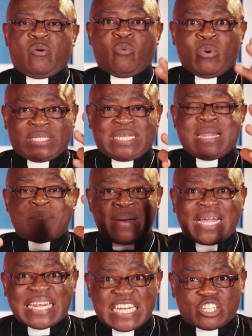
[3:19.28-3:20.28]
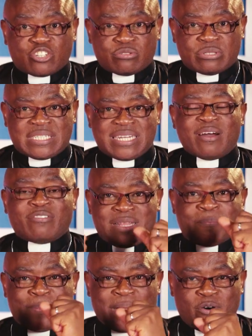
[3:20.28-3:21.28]
with the magnitude of
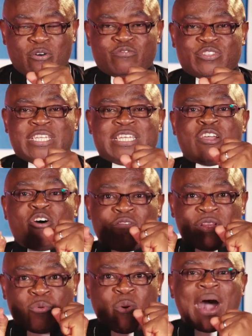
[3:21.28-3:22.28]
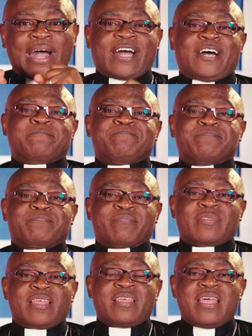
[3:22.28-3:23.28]
the work.
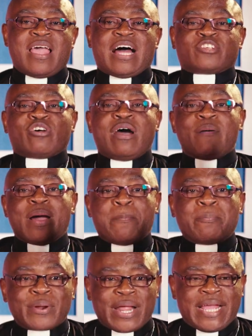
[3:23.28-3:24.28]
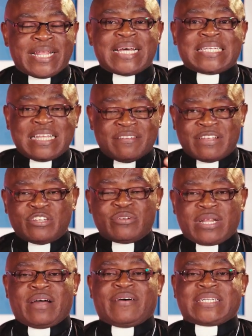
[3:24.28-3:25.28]
And so how I pray that even
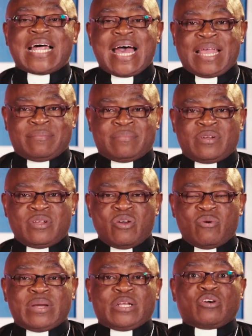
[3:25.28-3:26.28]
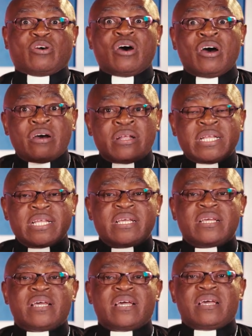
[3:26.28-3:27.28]
during our time, when God
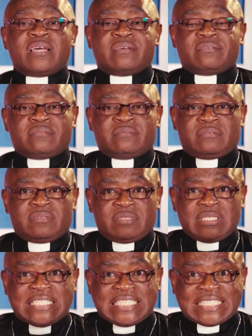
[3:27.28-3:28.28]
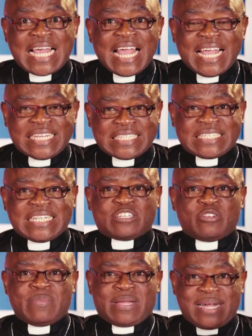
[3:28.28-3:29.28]
desires that
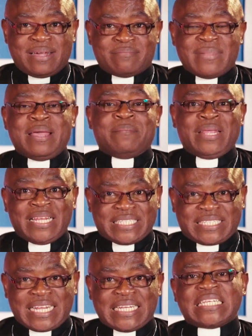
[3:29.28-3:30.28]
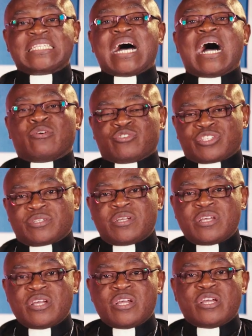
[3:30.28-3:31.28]
you become a minister in his house,
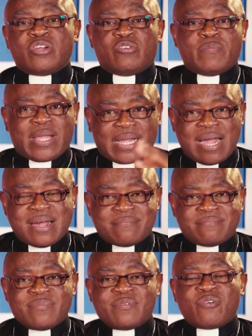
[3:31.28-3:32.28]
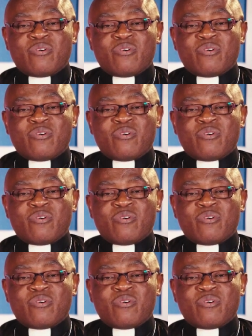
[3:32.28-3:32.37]
you become